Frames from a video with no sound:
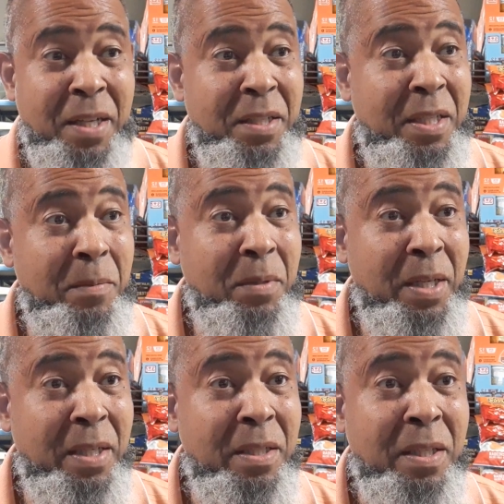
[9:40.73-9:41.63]
and she
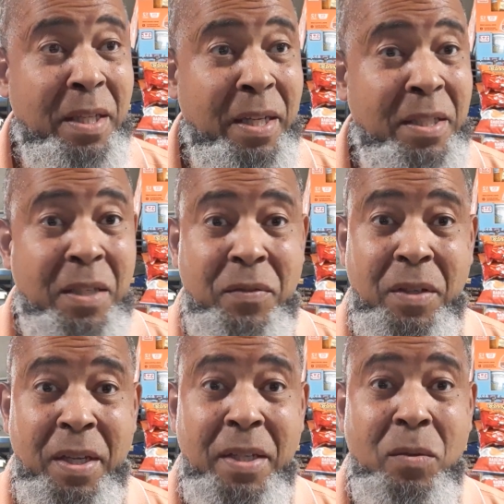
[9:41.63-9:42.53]
begins to think, she
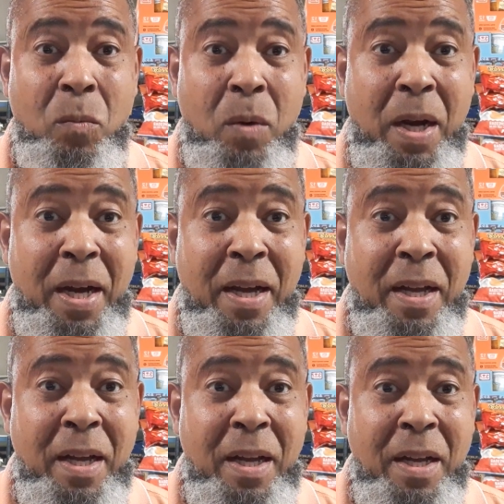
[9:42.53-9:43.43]
forgets why
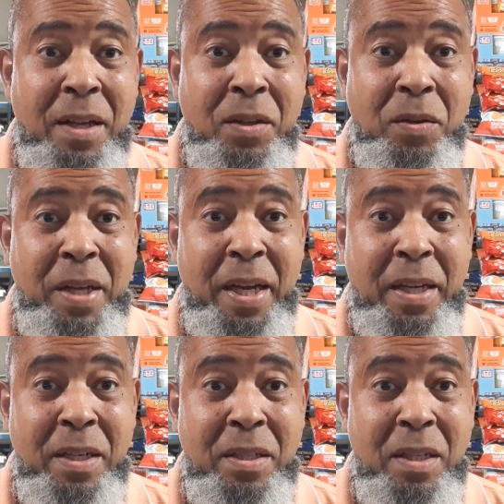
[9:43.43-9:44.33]
you can't
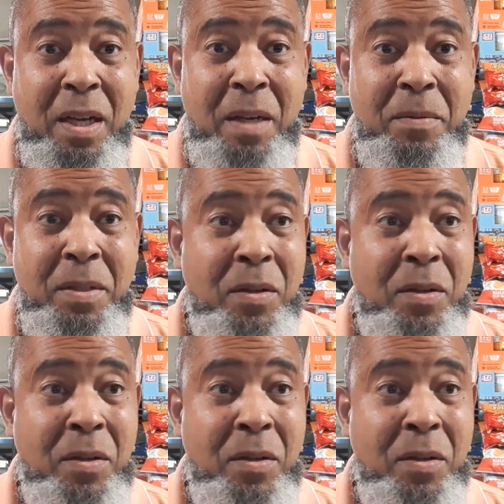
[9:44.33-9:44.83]
get a job.